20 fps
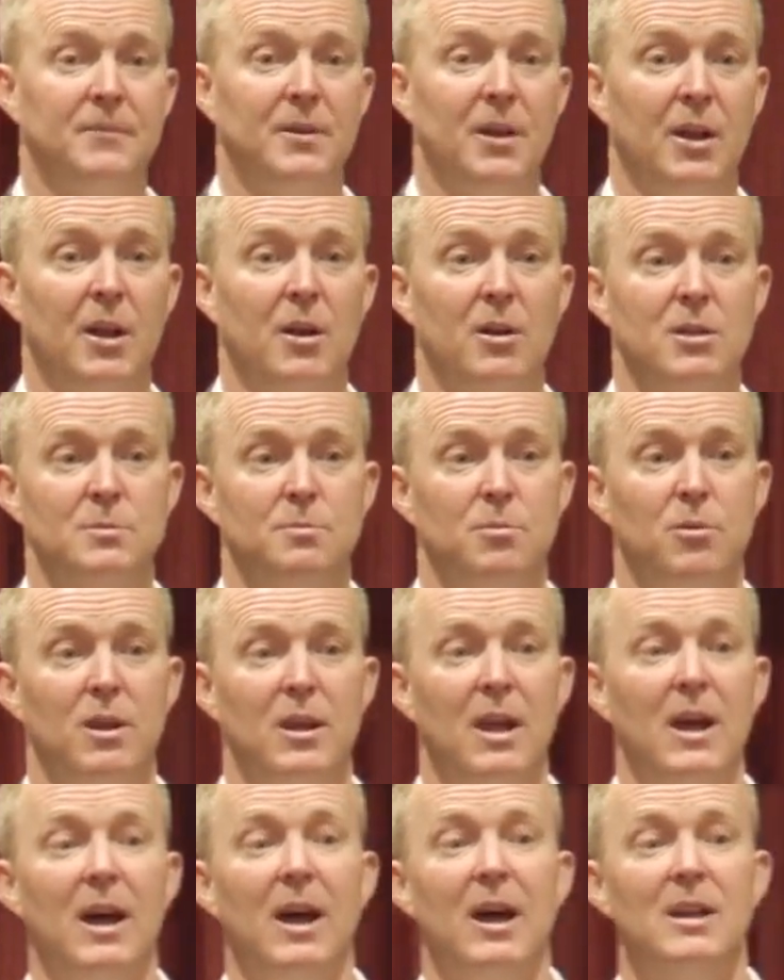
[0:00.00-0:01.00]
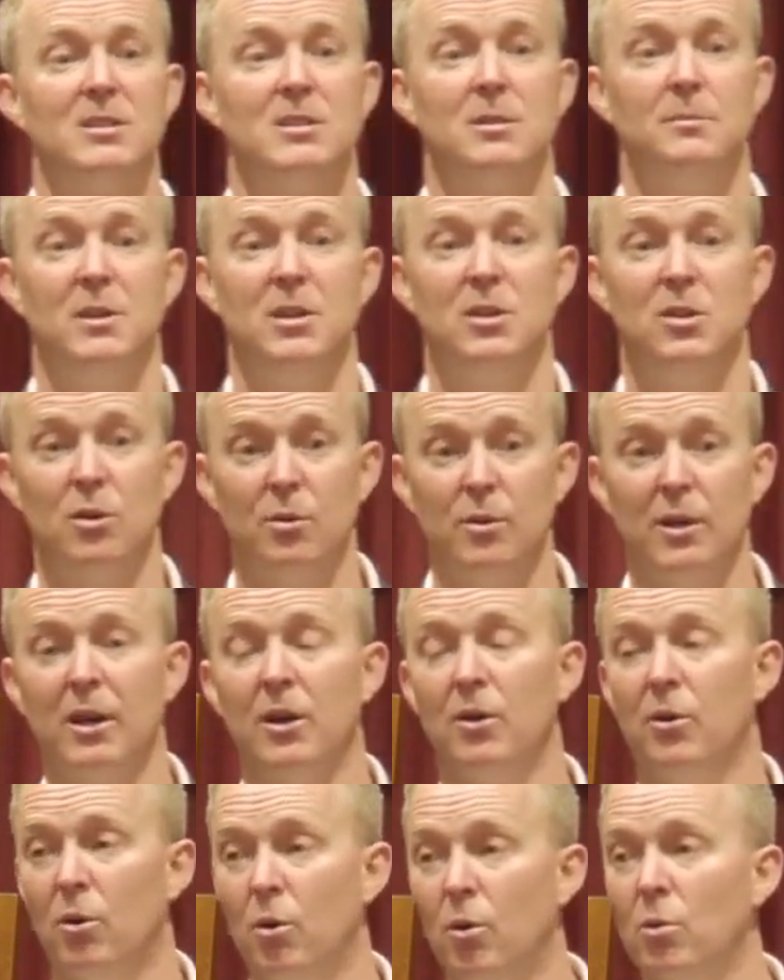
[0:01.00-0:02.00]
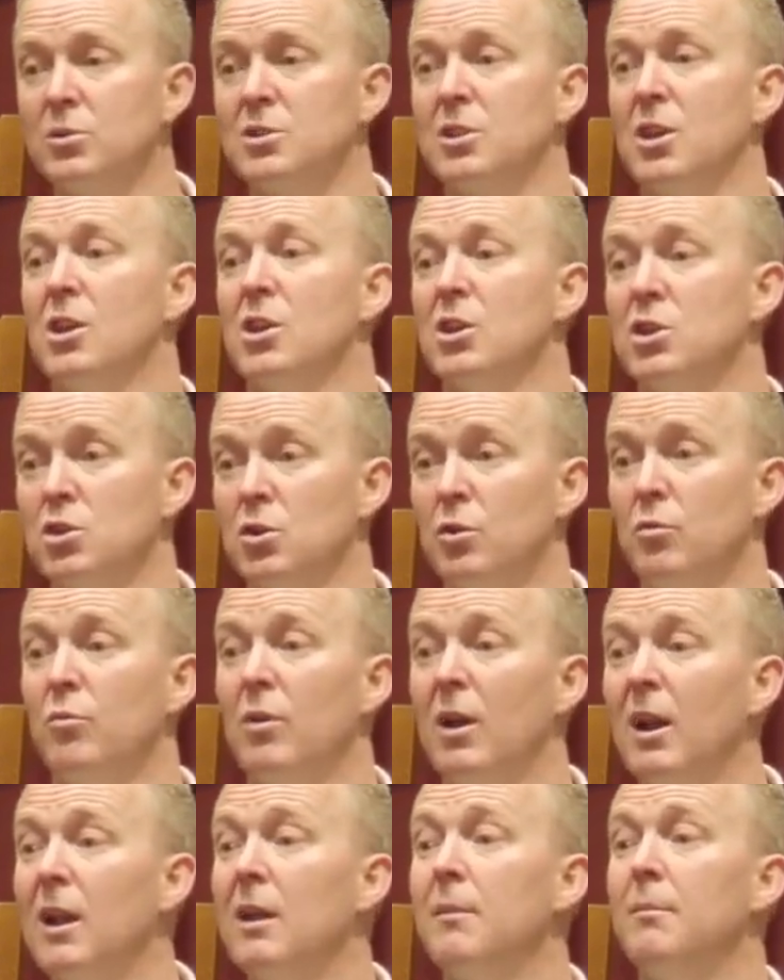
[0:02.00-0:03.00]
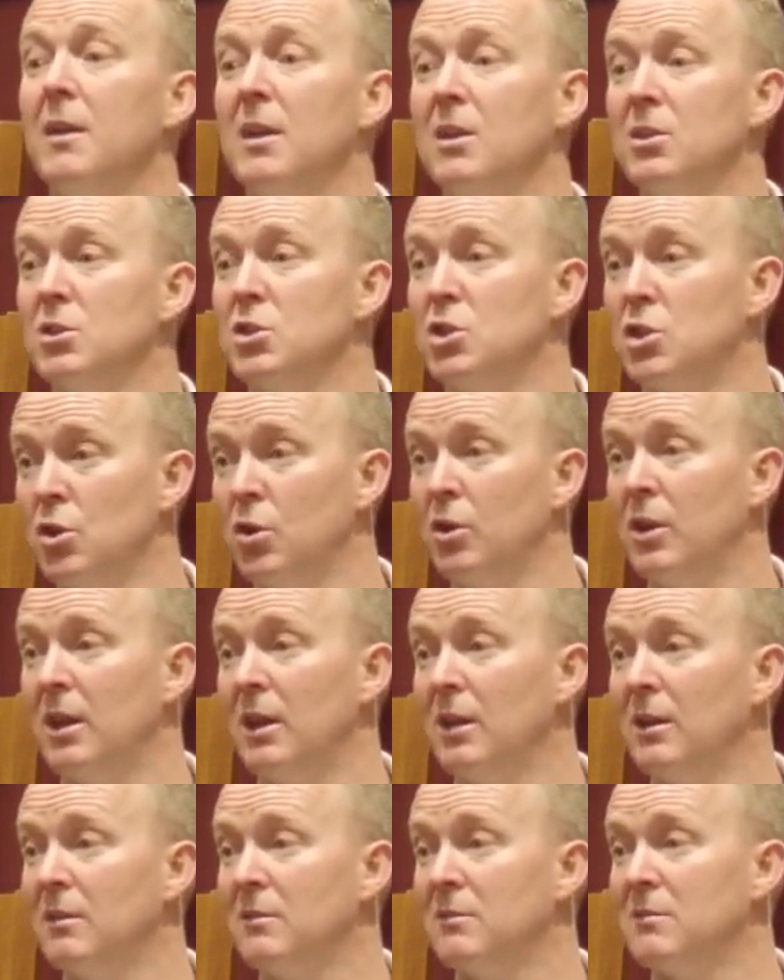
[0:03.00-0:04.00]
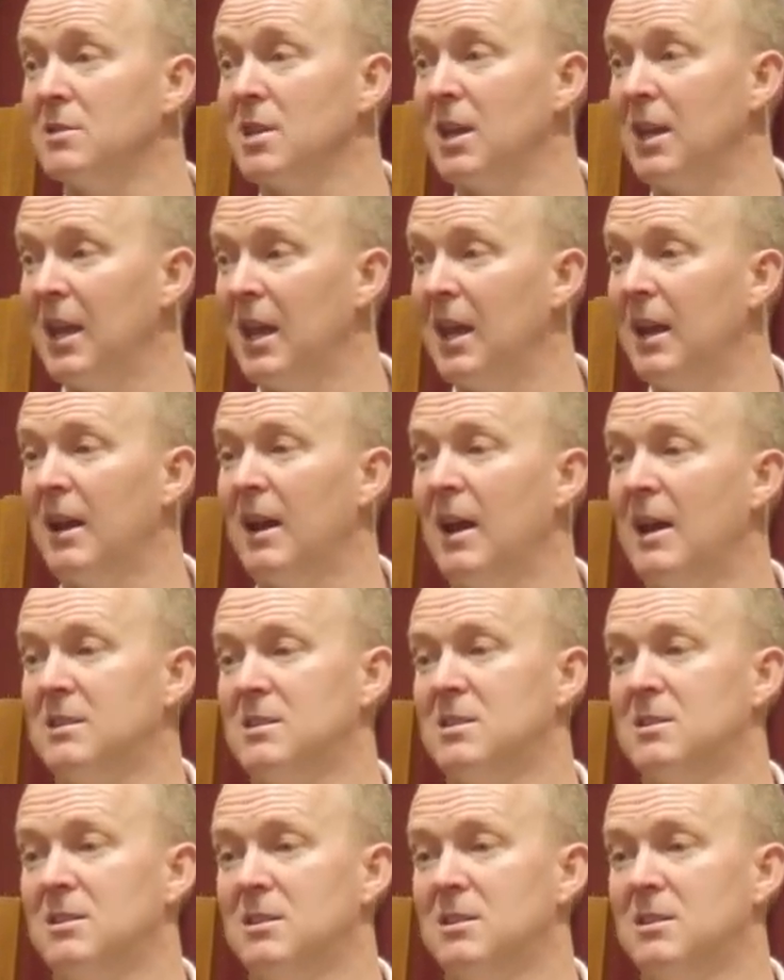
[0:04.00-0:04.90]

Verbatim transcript: You know, it's pretty hard to be doing it all. So you should really be shooting to get a,